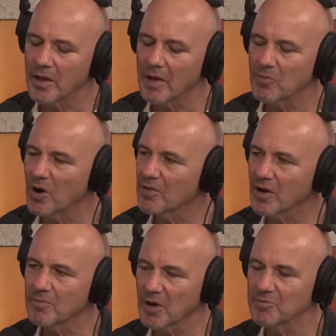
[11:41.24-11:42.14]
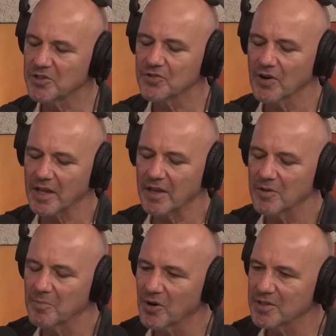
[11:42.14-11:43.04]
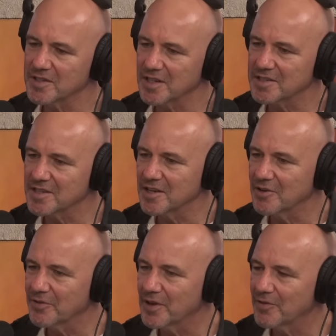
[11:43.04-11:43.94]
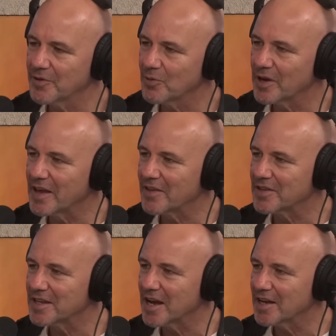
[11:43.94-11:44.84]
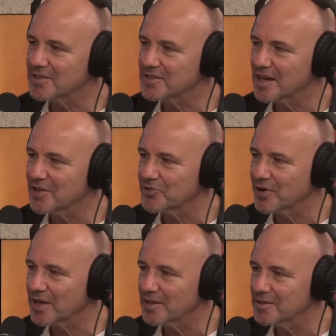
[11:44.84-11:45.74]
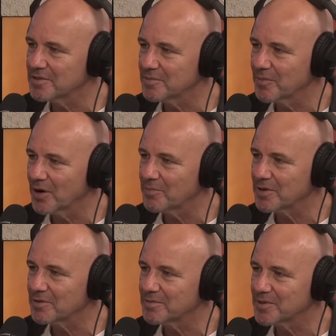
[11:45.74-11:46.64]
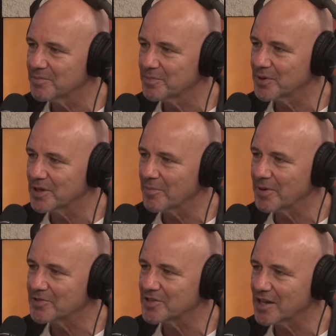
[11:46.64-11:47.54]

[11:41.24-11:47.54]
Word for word: And what I'm just trying to get the mind sense there. If you if you went out in the yard and started training, it might be you've yeah, my fault. Who